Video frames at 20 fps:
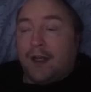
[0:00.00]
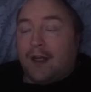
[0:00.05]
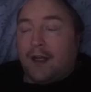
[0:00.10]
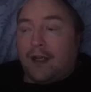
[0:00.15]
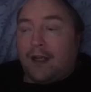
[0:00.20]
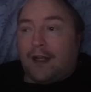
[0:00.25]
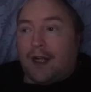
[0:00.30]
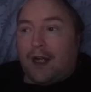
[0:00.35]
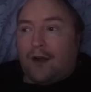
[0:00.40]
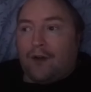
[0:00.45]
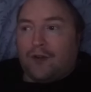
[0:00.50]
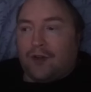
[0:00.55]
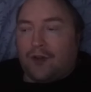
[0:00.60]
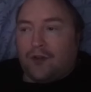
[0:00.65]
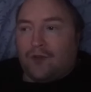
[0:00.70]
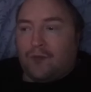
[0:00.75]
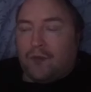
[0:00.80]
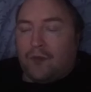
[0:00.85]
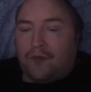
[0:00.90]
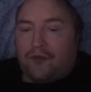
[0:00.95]
You know,
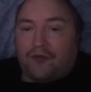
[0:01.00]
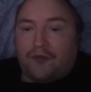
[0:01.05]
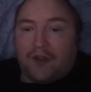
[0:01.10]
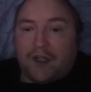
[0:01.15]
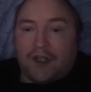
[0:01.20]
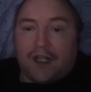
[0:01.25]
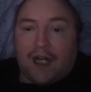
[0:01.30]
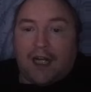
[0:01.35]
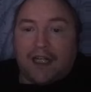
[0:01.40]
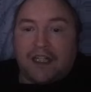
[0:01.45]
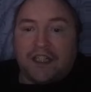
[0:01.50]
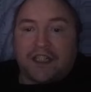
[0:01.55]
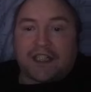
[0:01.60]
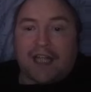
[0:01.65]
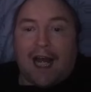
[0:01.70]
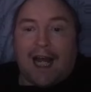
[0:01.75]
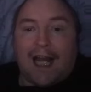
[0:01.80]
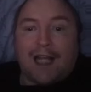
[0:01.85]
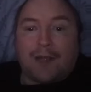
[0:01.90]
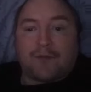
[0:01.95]
I'm finding all these
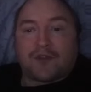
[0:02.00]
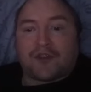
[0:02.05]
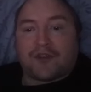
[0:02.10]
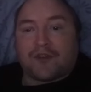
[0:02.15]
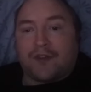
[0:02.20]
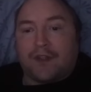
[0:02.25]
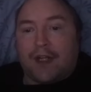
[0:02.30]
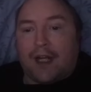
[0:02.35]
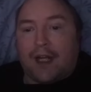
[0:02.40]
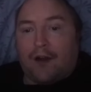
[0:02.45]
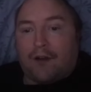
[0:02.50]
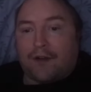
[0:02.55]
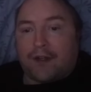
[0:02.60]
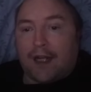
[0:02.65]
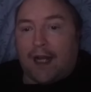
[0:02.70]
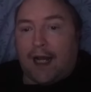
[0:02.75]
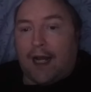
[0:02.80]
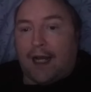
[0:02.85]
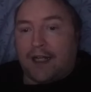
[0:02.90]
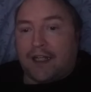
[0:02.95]
games you know
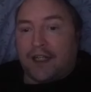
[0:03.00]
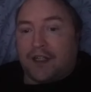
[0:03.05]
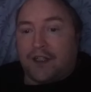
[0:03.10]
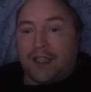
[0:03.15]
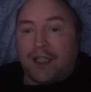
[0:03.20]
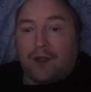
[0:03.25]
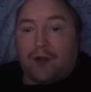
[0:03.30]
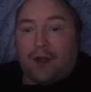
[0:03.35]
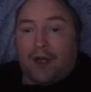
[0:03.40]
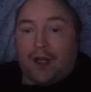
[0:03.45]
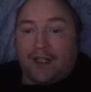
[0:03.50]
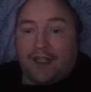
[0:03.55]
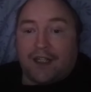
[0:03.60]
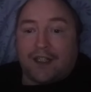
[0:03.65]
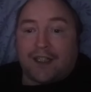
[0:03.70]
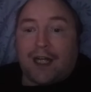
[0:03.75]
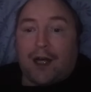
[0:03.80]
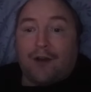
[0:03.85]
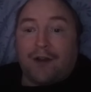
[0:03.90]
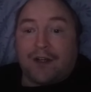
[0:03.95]
that I didn't know I didn't
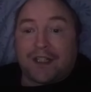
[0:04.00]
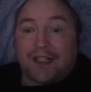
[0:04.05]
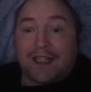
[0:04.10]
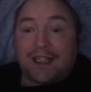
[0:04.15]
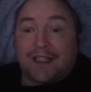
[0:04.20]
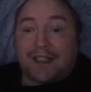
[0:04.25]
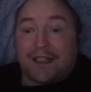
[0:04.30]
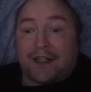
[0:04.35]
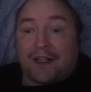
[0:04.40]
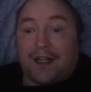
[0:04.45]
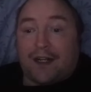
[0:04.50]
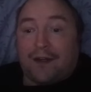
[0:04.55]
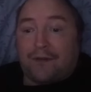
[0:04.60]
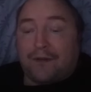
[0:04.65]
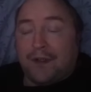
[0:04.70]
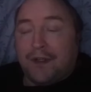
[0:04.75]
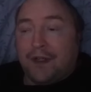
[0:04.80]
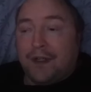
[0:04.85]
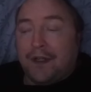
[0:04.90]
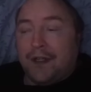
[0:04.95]
know existed. You know,
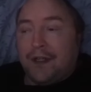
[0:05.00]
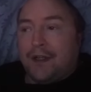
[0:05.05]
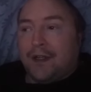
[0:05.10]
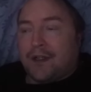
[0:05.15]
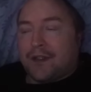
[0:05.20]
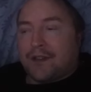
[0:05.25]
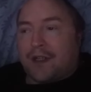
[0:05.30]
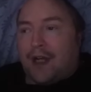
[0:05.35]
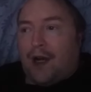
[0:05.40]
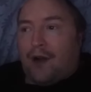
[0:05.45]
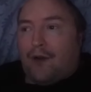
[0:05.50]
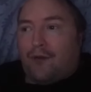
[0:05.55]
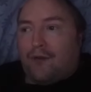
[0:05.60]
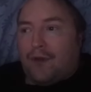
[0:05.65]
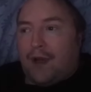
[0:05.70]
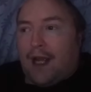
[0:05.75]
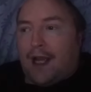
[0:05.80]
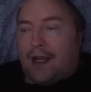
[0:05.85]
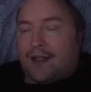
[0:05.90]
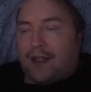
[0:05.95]
so
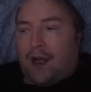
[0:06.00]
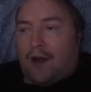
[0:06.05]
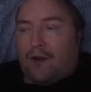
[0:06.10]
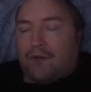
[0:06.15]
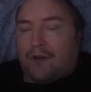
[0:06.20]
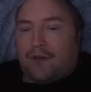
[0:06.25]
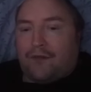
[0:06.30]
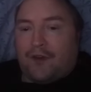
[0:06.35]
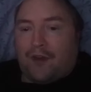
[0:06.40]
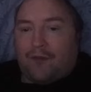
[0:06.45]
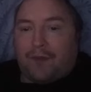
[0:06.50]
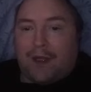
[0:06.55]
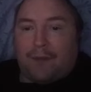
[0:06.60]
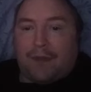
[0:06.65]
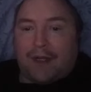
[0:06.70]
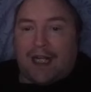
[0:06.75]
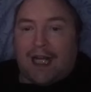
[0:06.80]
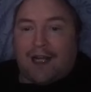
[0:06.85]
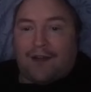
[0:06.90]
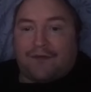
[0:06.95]
yeah, you know, if, if
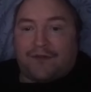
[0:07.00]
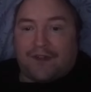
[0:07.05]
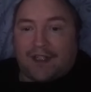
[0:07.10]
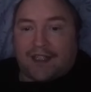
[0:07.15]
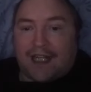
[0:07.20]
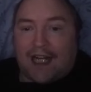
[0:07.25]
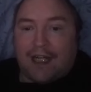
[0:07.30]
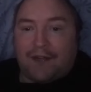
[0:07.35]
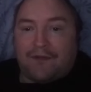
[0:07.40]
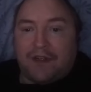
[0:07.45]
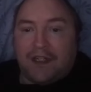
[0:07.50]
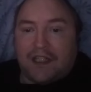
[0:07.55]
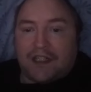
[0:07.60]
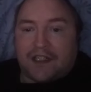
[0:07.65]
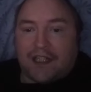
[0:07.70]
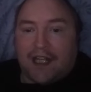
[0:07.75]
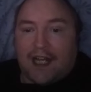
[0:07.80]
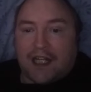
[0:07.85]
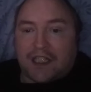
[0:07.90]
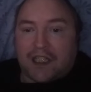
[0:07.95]
people have an Atari
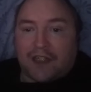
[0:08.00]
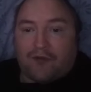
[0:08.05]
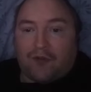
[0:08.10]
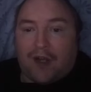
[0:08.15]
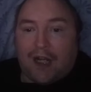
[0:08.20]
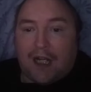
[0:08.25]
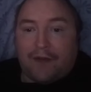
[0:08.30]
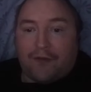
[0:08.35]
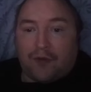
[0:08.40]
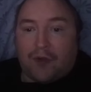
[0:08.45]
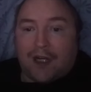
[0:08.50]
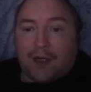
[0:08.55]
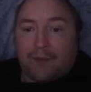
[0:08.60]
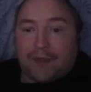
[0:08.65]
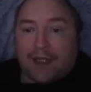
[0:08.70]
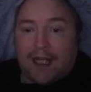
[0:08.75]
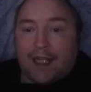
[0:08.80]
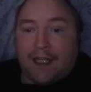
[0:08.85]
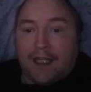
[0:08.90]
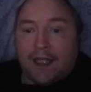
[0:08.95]
VCS, if you want if you want to
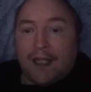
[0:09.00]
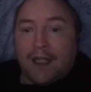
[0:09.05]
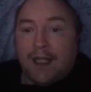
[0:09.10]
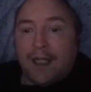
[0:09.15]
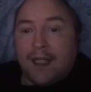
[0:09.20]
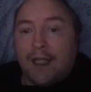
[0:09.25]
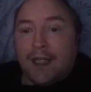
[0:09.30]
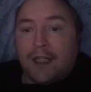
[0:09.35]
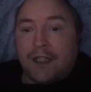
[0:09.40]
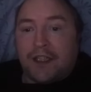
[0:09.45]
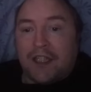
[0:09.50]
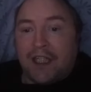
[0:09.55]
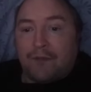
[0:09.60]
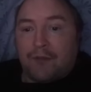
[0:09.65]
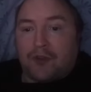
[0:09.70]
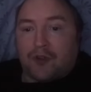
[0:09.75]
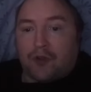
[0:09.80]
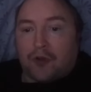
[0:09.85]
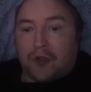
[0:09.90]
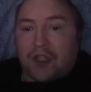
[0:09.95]
play Doom
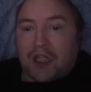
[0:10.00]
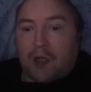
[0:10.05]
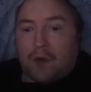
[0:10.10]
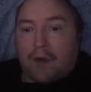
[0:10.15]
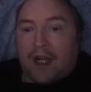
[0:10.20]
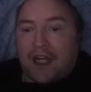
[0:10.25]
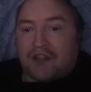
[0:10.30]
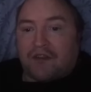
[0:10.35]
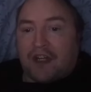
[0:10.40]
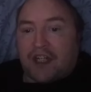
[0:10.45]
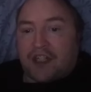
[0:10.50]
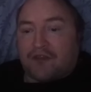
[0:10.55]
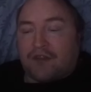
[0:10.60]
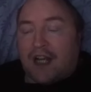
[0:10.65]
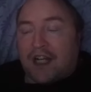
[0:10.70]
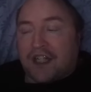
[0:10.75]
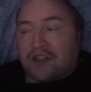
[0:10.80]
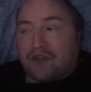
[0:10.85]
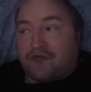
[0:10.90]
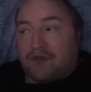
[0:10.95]
32X
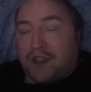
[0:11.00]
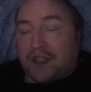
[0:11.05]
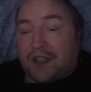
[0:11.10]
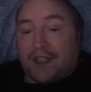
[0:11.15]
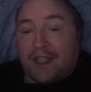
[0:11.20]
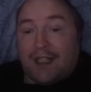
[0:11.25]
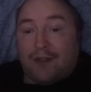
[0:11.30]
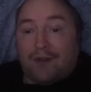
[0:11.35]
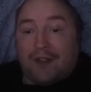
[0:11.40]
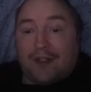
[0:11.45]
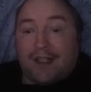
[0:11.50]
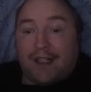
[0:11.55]
Resurrection, you can do it.